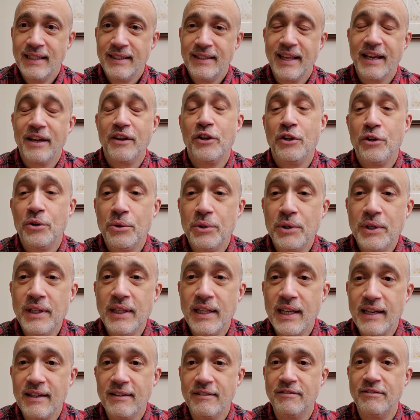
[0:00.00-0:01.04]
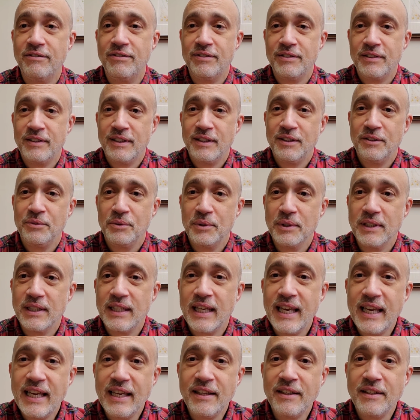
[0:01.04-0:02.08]
that your love will
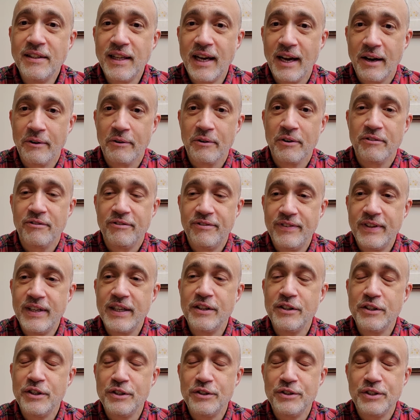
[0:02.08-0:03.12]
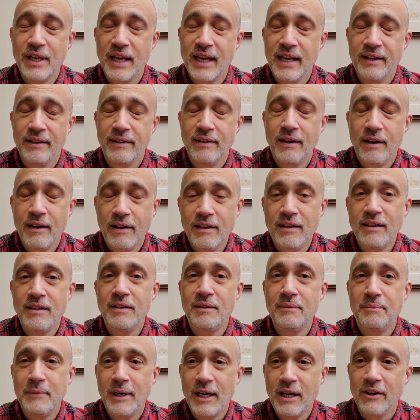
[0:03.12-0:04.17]
heal our fears and
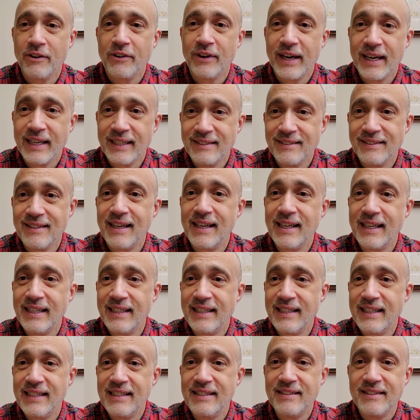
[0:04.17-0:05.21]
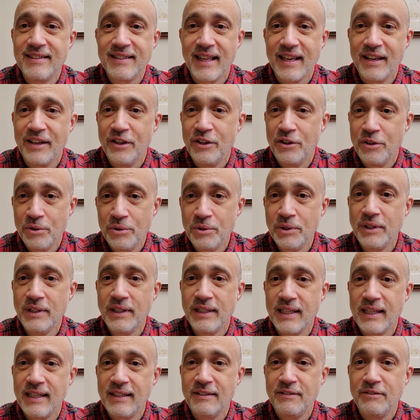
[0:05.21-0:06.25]
calm our anxieties, that your
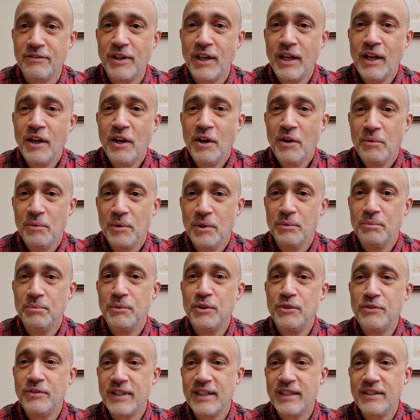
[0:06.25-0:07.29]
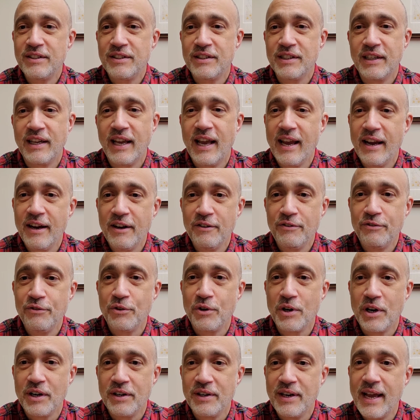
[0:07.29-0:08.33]
love will move us to care
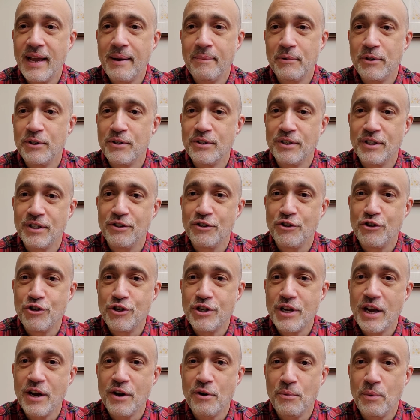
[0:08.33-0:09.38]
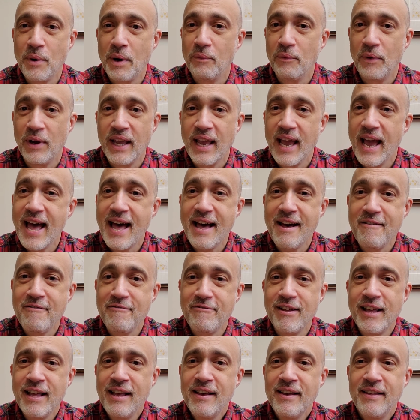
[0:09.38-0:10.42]
for our neighbors and share what we
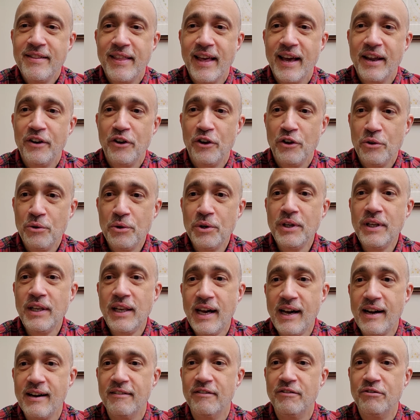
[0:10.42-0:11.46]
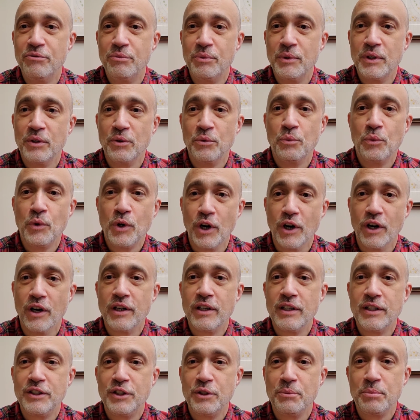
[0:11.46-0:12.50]
have, that your love will
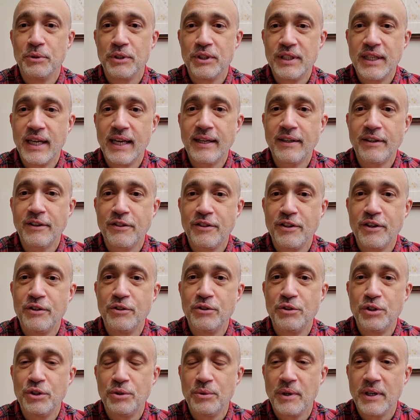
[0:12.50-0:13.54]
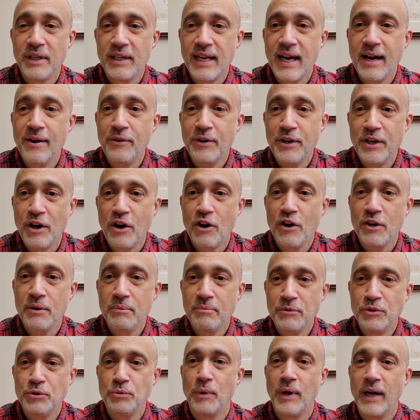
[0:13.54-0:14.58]
work to protect those who are now in
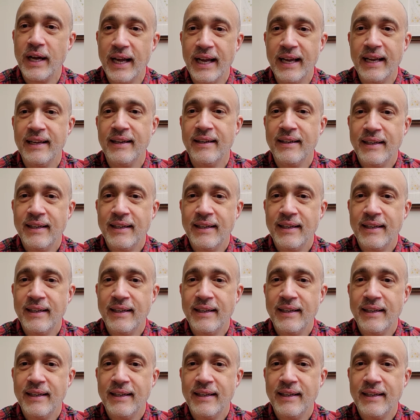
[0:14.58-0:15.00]
harm's way,